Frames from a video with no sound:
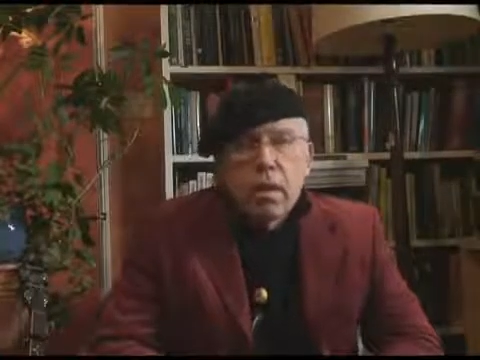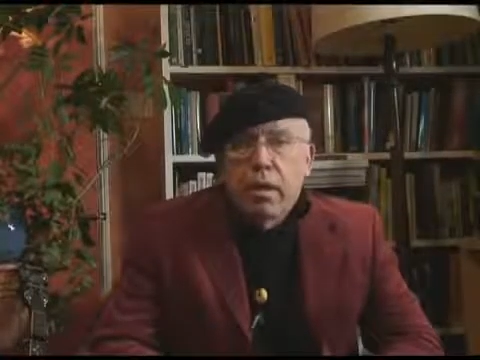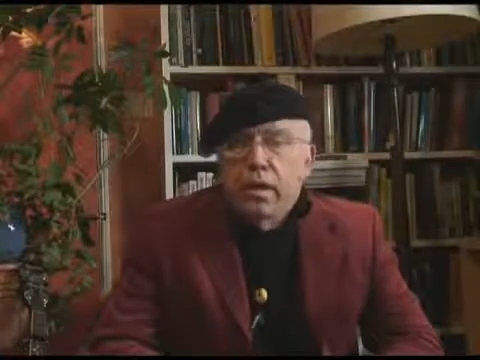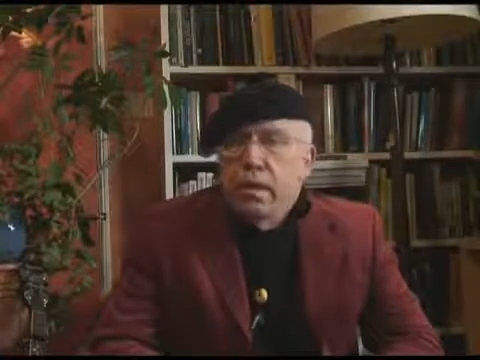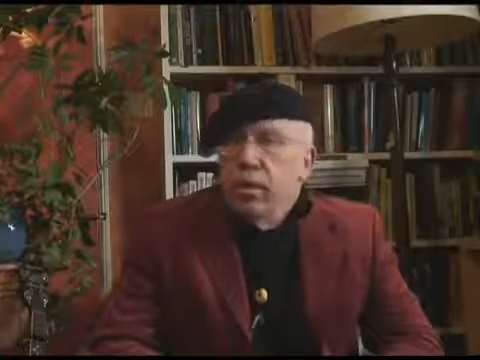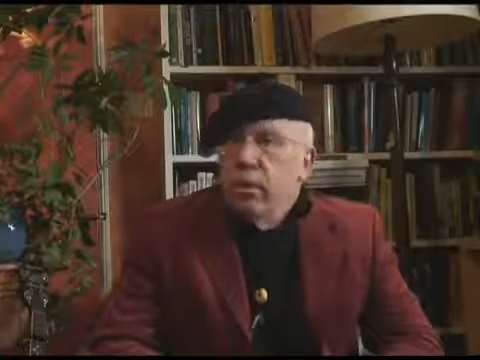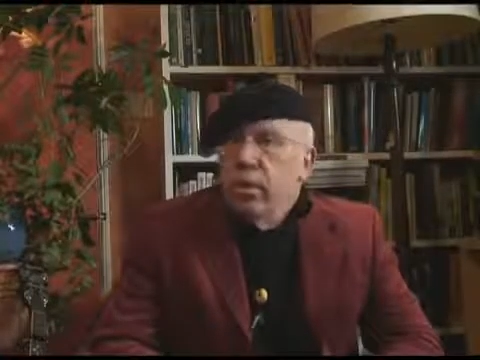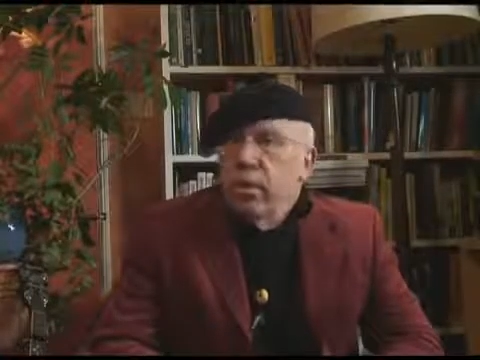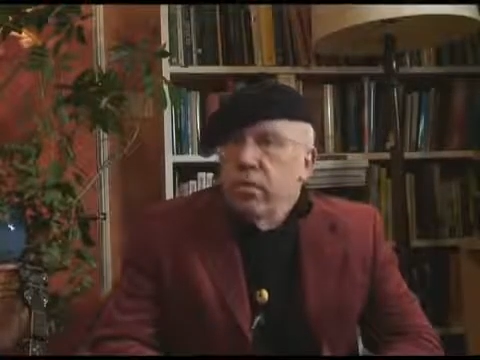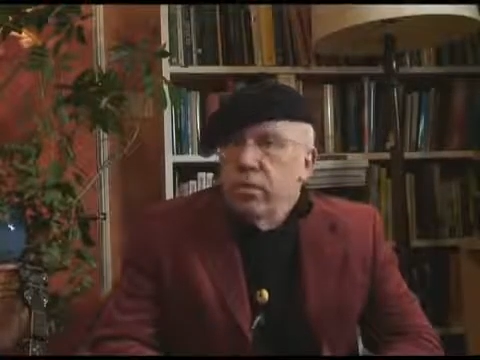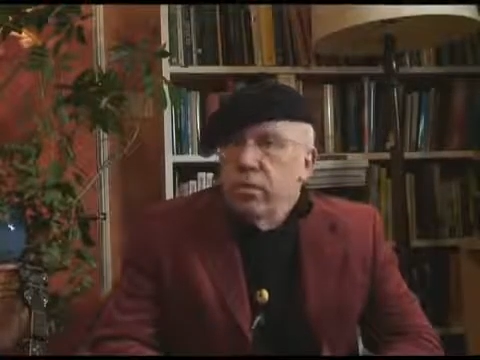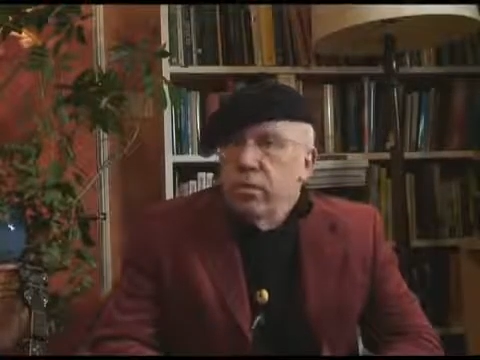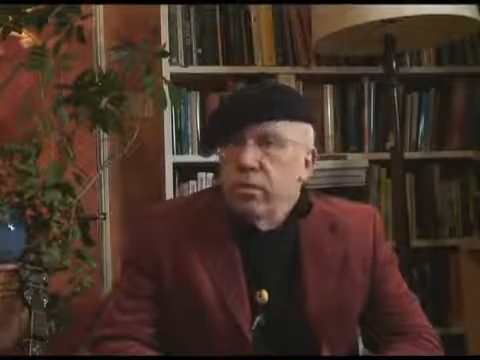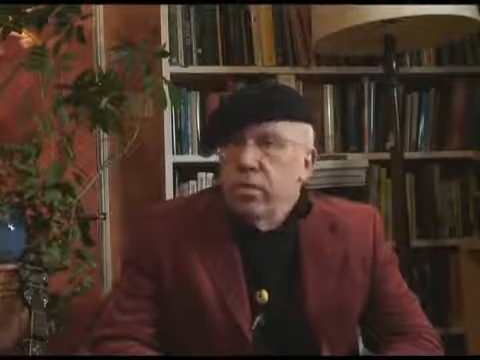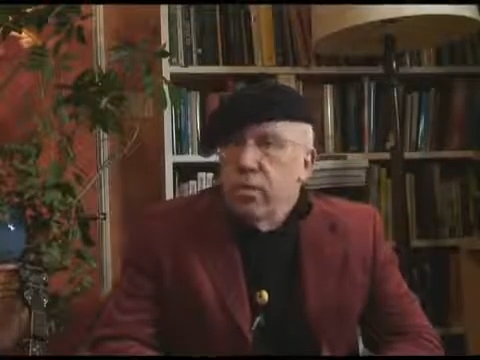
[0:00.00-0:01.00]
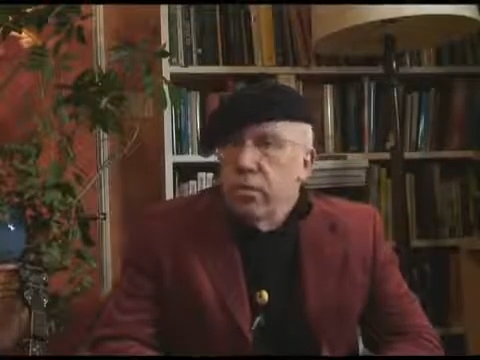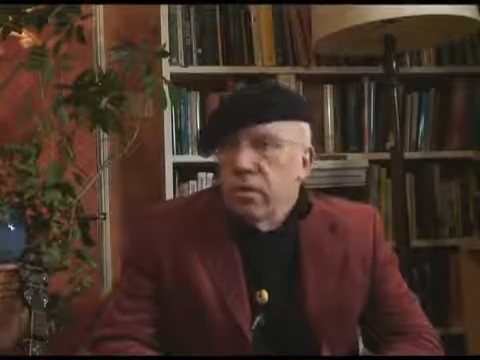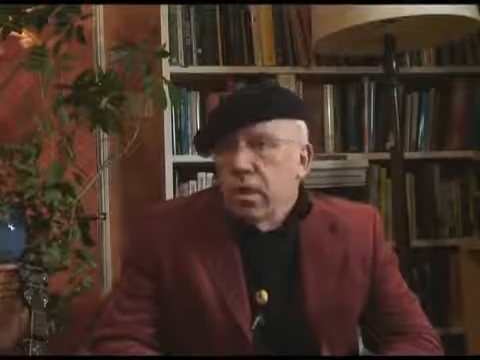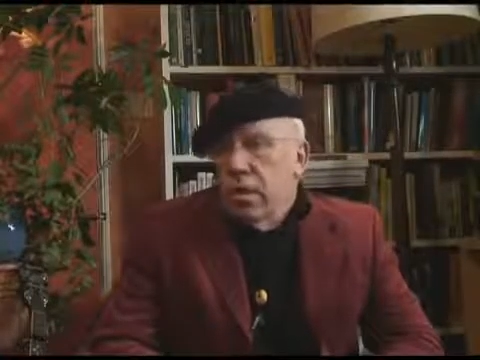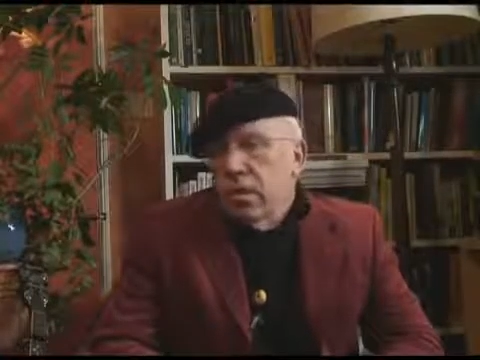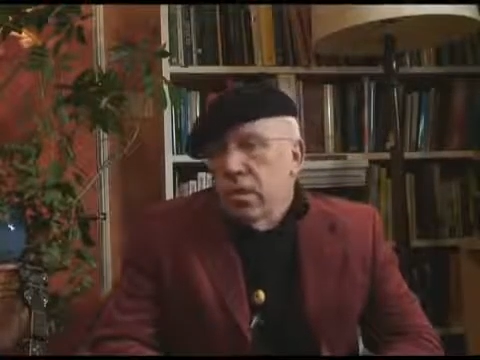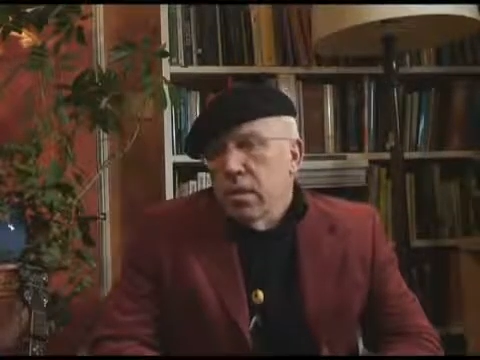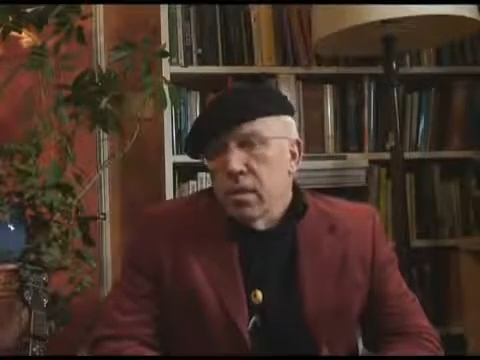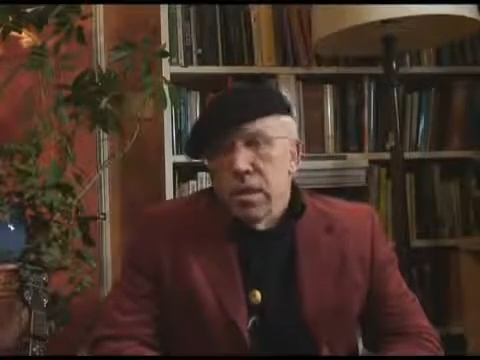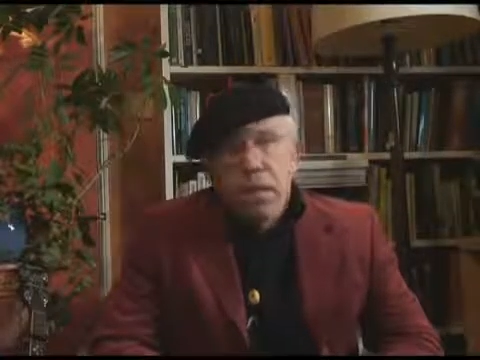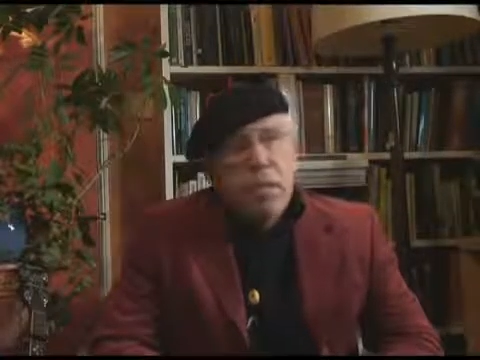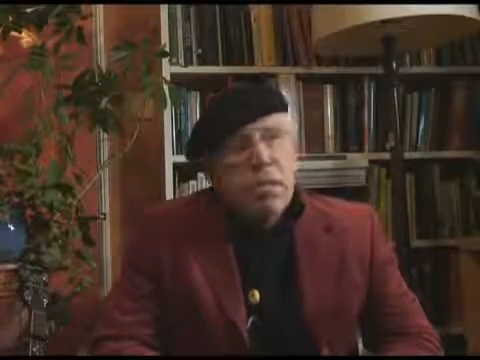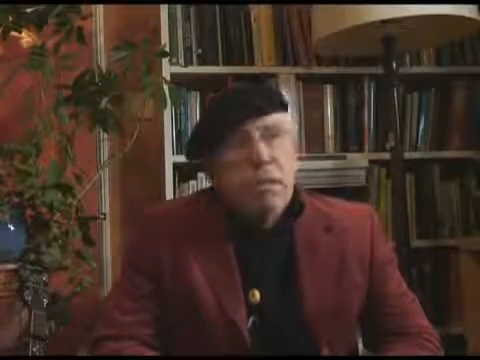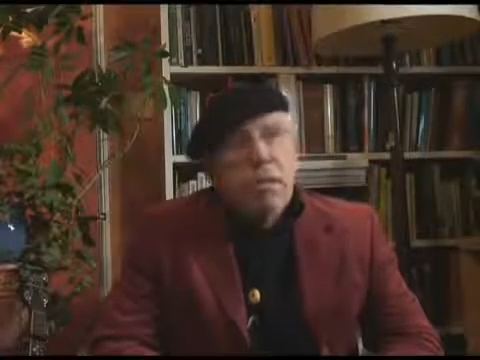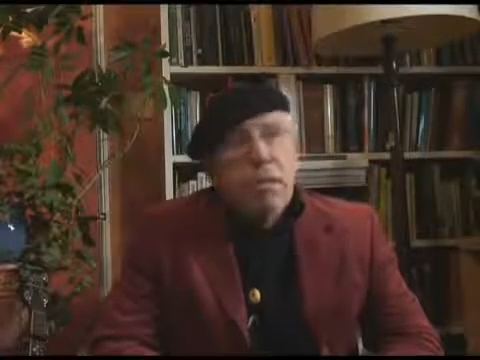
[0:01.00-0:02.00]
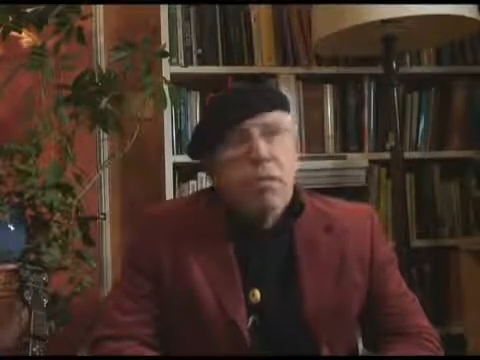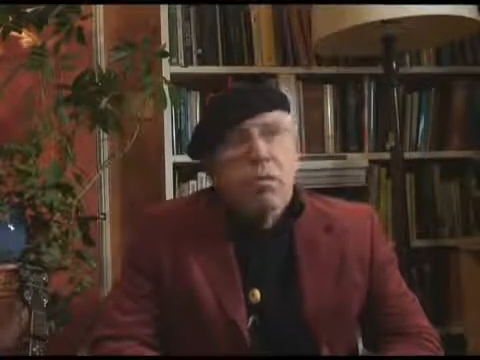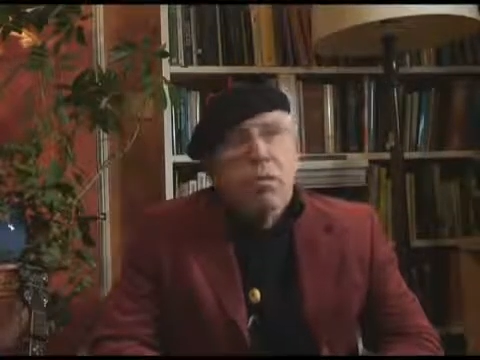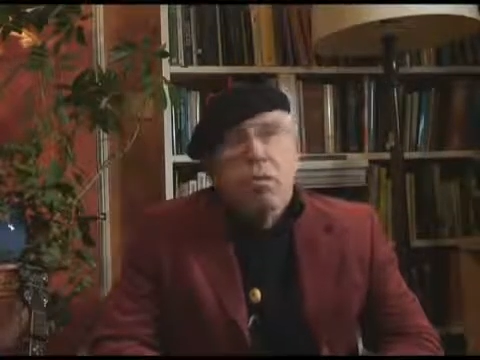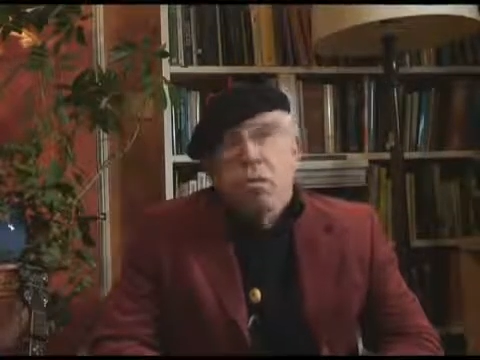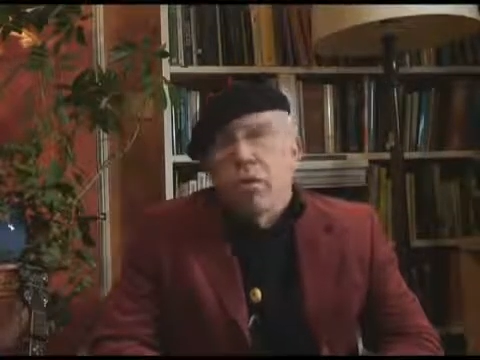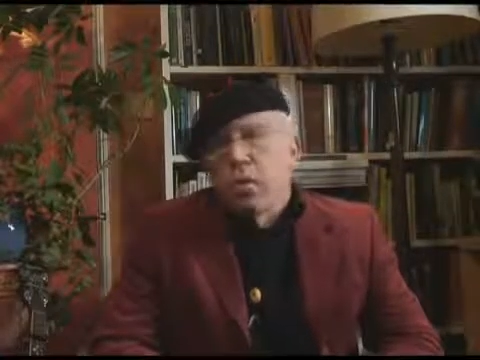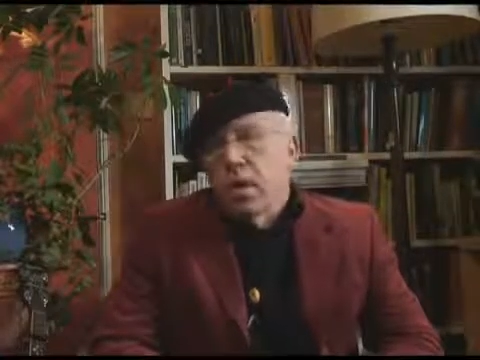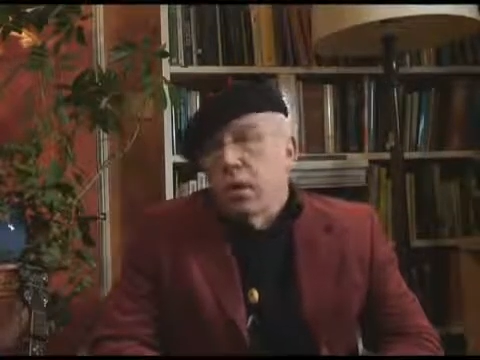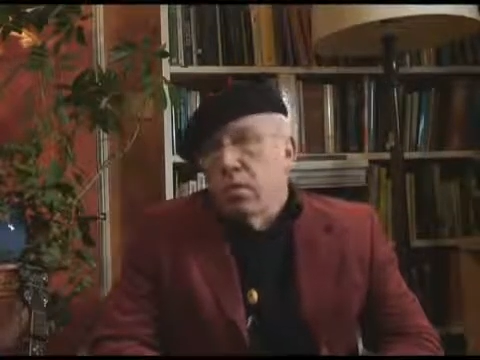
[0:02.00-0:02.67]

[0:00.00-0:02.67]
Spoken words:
And then he went off to the United States and he talked to